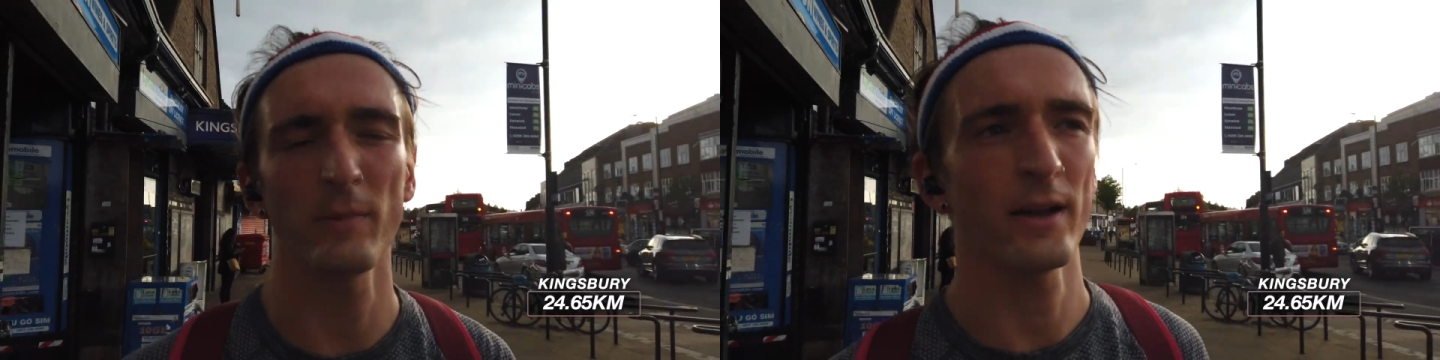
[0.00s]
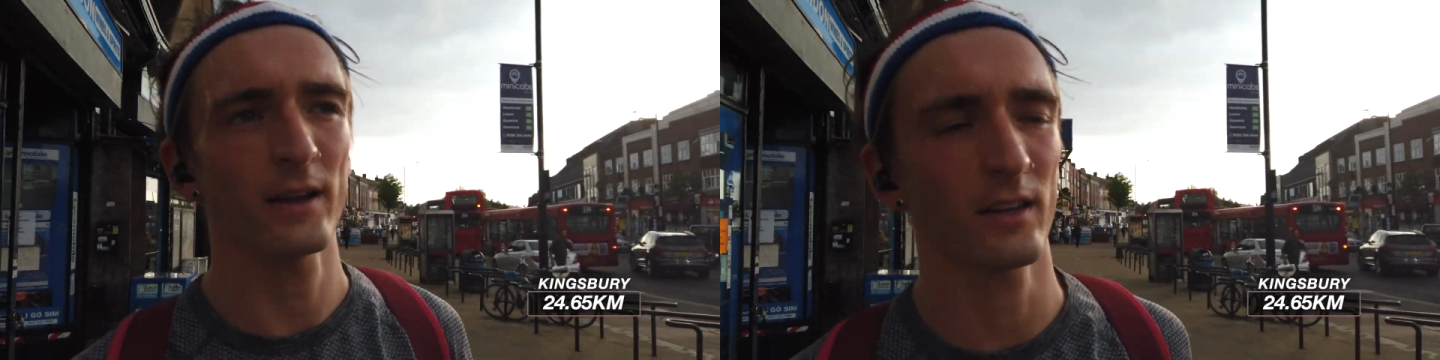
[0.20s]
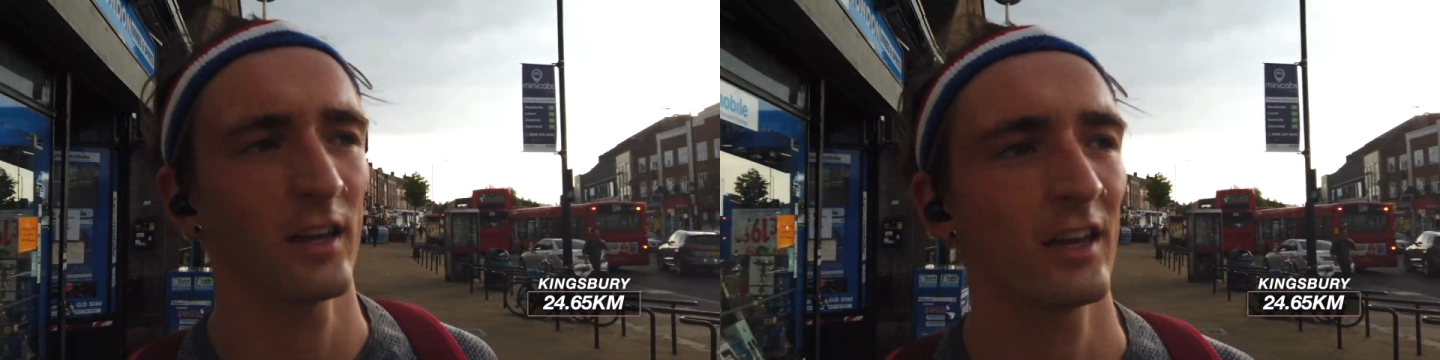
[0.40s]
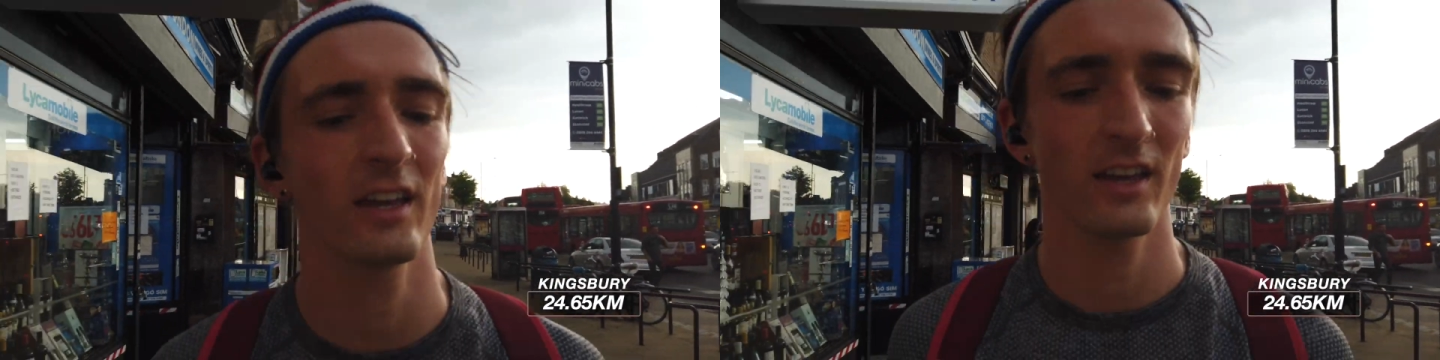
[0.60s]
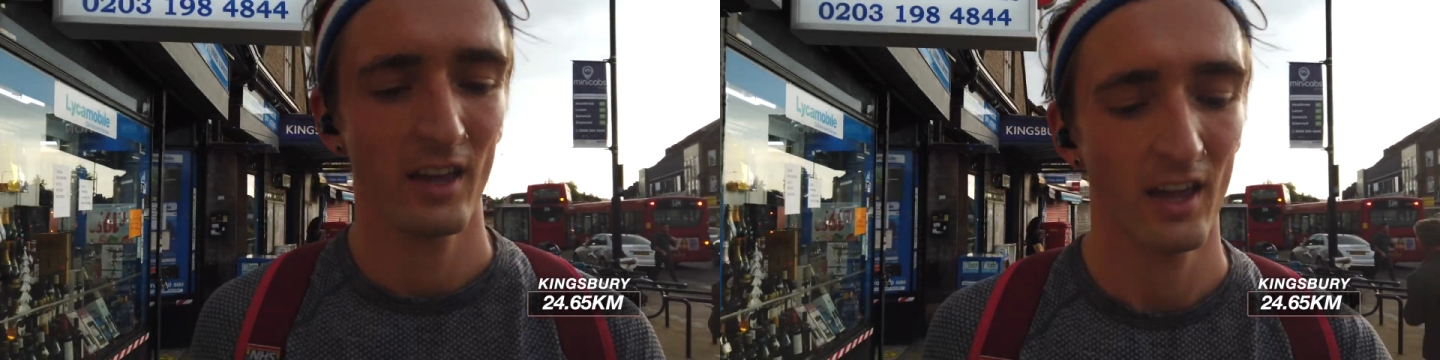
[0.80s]
Park,
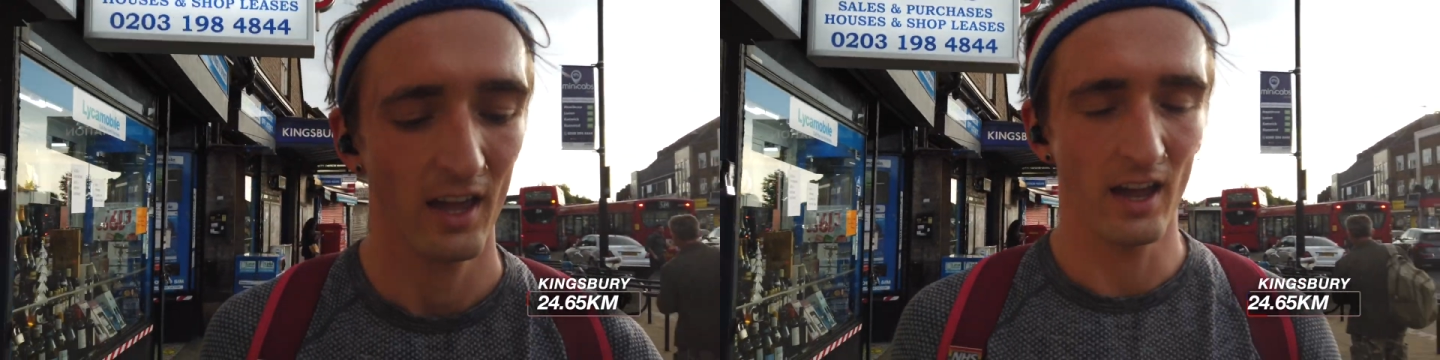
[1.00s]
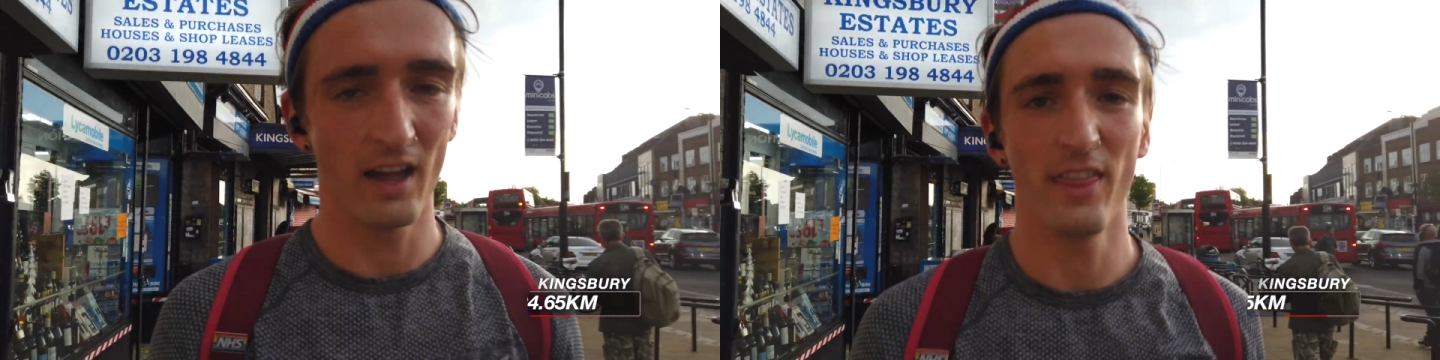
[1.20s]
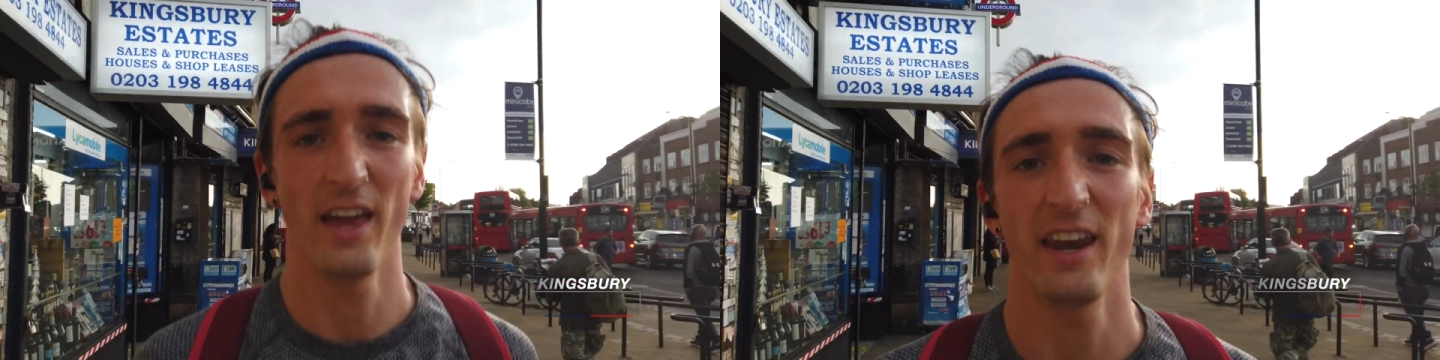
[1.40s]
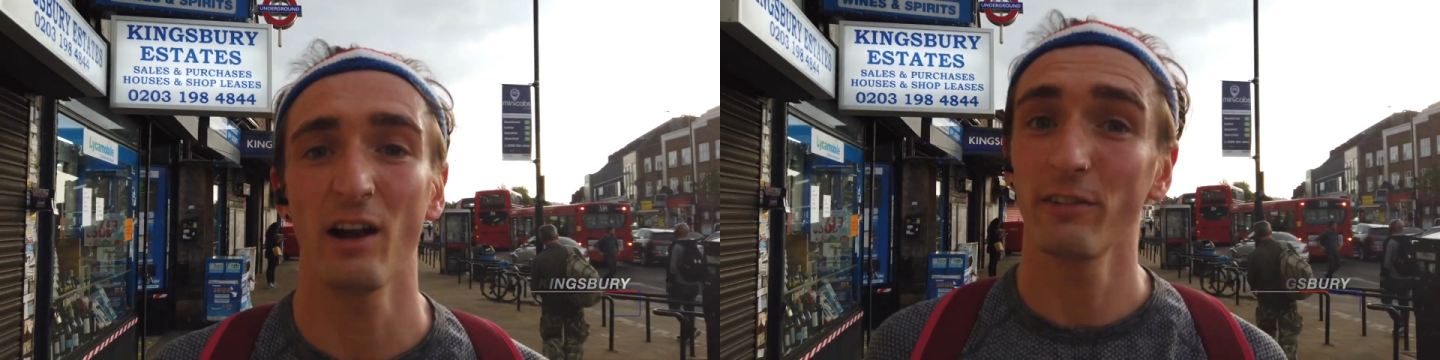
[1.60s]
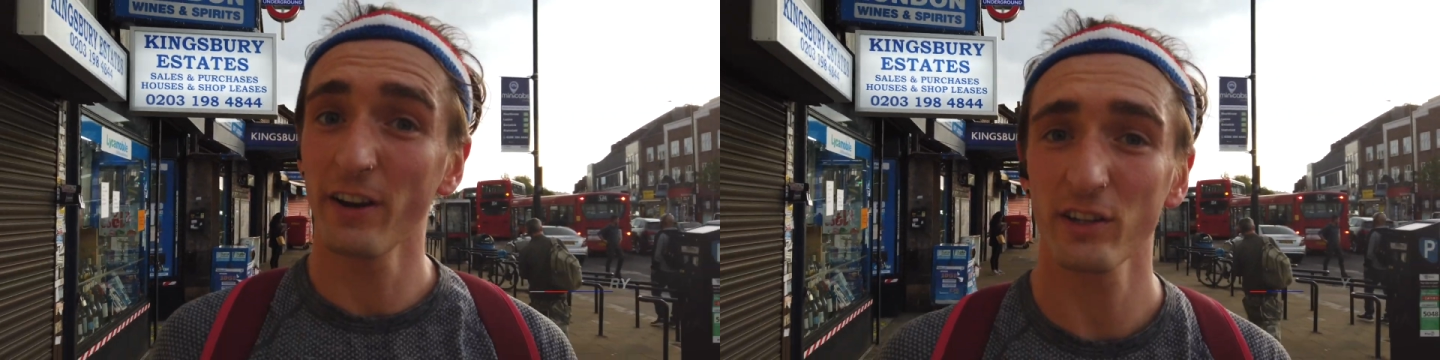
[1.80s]
and then
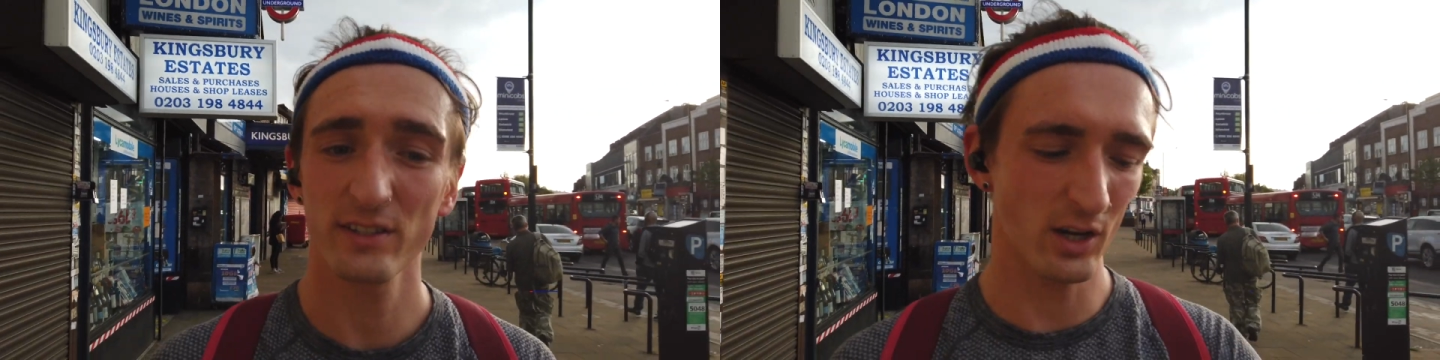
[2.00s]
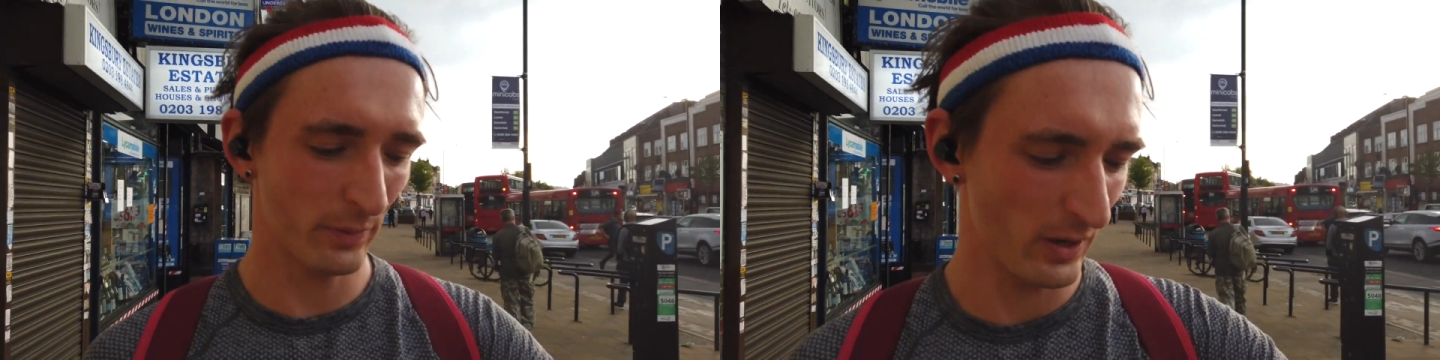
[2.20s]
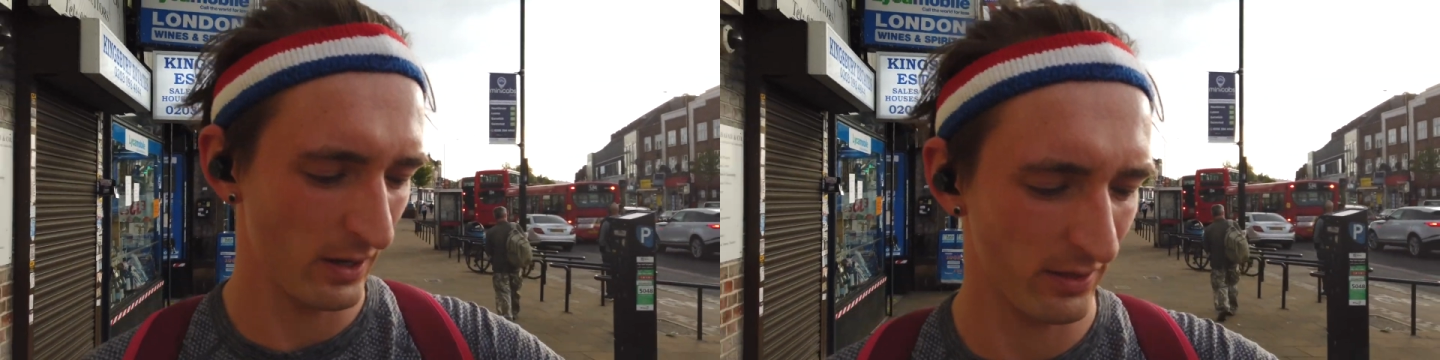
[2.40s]
our final stop.